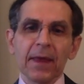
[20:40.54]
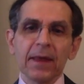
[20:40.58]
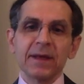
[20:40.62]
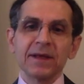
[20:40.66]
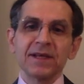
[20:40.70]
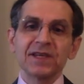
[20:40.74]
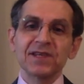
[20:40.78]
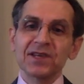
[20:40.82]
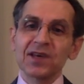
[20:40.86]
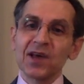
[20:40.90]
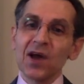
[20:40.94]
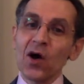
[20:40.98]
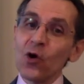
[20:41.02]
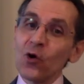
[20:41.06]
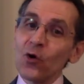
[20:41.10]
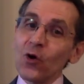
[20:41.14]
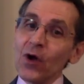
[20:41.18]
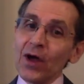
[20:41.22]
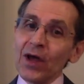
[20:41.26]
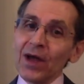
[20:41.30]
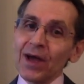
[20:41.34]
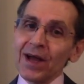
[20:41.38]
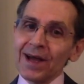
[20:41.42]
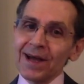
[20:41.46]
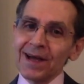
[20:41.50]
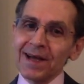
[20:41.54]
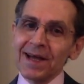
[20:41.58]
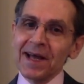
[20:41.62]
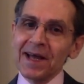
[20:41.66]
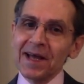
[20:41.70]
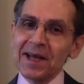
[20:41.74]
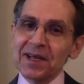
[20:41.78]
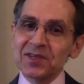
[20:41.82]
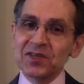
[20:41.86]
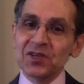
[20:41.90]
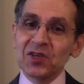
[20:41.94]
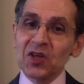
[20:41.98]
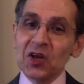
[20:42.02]
So
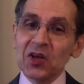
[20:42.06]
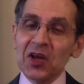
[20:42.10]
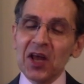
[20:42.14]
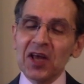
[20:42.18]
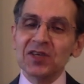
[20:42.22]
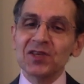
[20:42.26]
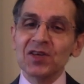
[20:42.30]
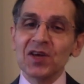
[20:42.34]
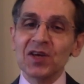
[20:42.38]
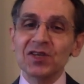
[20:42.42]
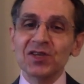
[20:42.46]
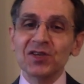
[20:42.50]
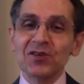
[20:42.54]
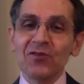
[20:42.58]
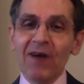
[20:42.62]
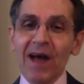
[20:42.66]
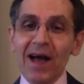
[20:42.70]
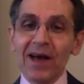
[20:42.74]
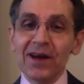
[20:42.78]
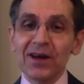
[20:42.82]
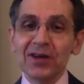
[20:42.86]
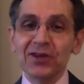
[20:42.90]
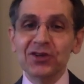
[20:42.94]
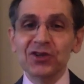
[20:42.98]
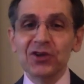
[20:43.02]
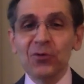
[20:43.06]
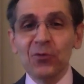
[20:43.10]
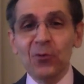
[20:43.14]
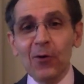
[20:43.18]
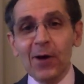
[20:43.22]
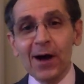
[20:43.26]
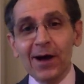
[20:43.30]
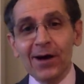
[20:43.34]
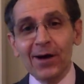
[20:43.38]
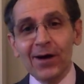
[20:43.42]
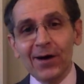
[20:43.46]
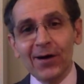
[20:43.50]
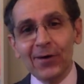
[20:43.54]
it's the Nixon strategy
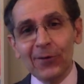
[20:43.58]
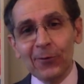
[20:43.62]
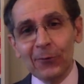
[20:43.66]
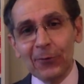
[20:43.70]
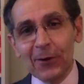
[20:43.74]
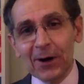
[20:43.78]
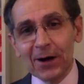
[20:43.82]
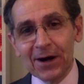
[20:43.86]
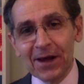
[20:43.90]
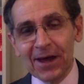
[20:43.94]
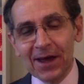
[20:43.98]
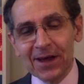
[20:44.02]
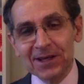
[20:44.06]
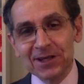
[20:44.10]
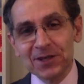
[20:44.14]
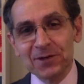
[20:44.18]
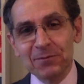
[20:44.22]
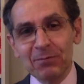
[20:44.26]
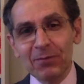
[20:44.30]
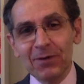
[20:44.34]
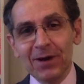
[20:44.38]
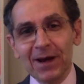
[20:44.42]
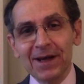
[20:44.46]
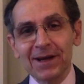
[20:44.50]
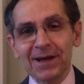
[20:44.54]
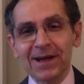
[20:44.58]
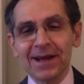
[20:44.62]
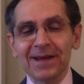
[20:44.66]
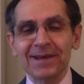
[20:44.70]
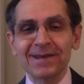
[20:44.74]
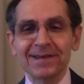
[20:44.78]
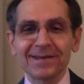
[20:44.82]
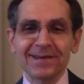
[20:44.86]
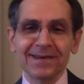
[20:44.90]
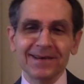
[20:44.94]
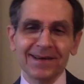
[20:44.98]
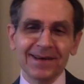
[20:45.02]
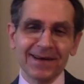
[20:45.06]
where uh, where he split
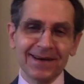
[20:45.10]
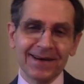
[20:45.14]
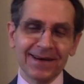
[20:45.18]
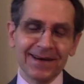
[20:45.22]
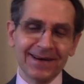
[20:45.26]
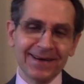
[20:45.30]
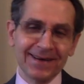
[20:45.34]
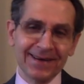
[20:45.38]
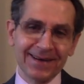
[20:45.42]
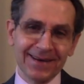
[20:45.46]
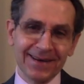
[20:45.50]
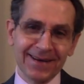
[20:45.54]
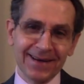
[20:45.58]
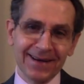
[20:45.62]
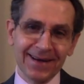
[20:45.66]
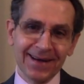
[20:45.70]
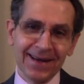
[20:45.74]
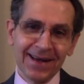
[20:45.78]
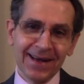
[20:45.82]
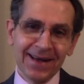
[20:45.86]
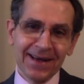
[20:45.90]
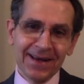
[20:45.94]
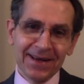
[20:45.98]
it, uh,